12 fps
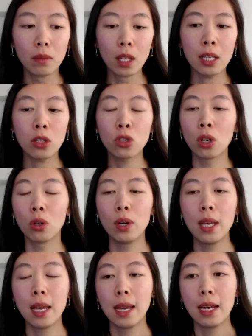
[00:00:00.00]
And so
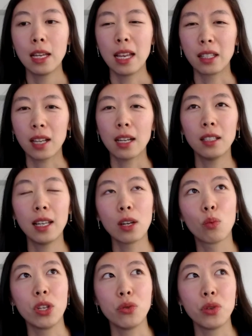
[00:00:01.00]
it's kind of like
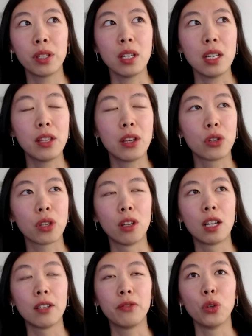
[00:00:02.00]
when you see there's a
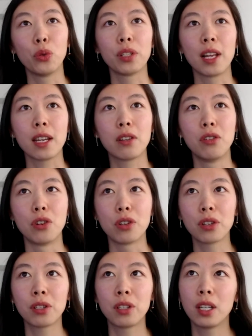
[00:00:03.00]
lot of those like
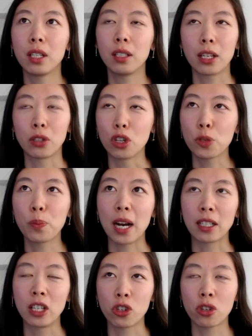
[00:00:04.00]
nurse
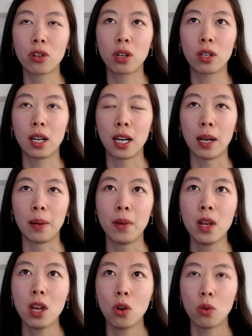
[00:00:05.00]
practitioner
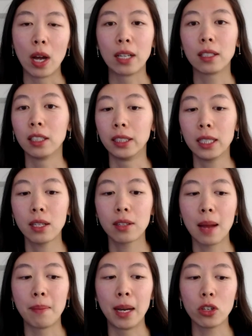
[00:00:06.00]
run clinics
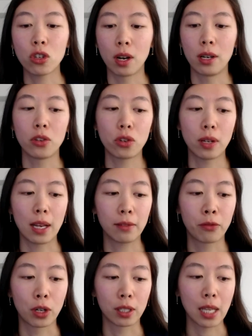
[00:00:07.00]
that might charge, like,
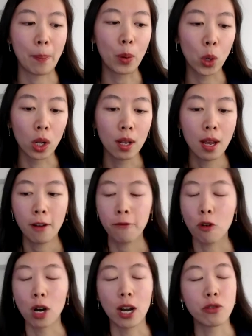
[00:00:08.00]
for example,
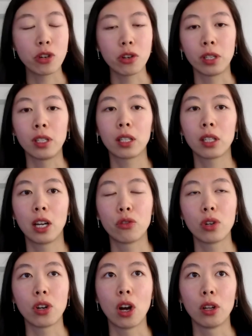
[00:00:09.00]
$400 to
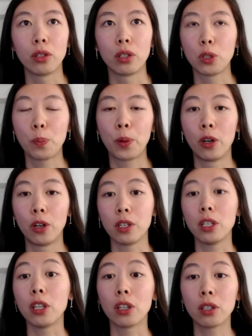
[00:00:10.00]
$600 per
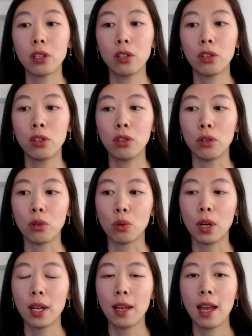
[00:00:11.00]
year
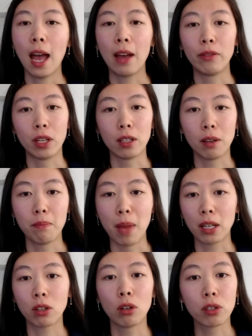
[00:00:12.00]
to have a
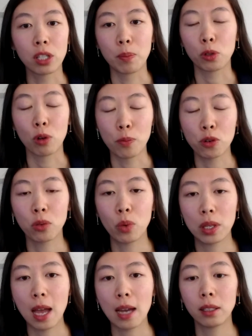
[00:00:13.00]
medical subscription
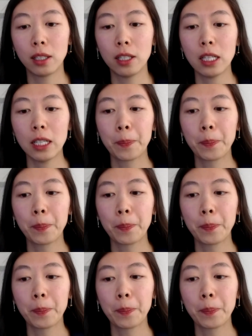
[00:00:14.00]
with that clinic.